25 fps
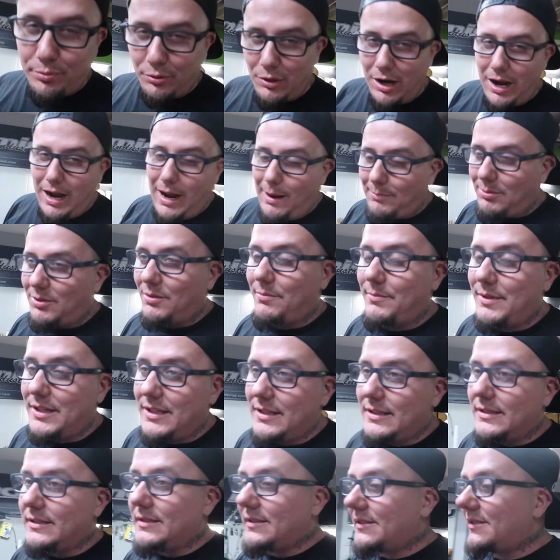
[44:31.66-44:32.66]
the problem
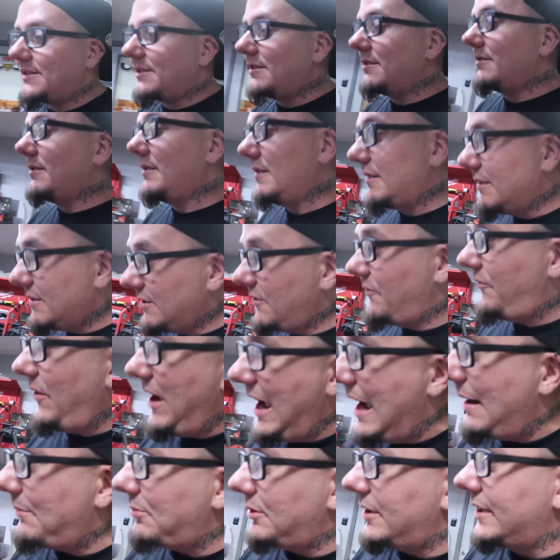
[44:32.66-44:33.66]
is the
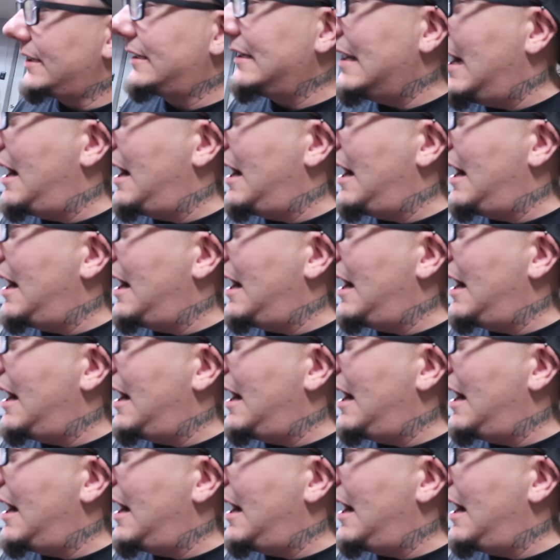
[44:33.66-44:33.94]
fabric.